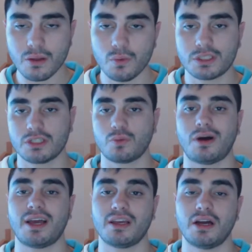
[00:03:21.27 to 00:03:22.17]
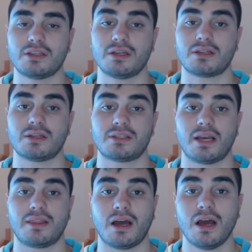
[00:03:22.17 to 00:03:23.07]
Which is why he goes on to
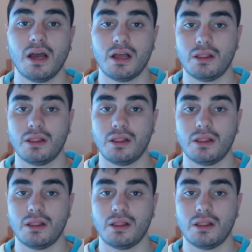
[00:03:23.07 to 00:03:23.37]
say that,